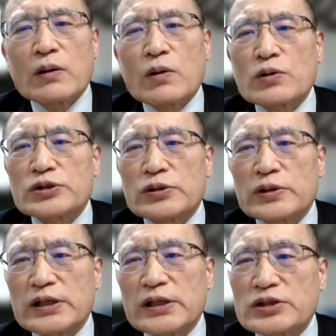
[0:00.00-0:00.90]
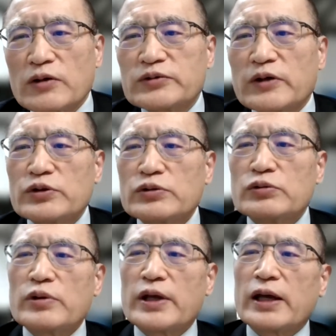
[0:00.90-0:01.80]
Also, he is of the view
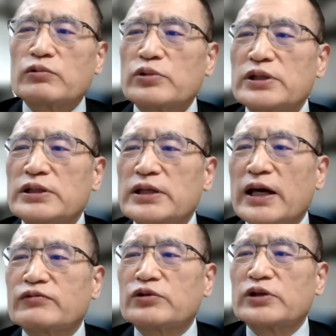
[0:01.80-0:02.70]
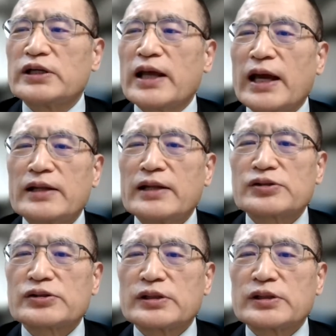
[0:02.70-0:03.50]
that we have to enhance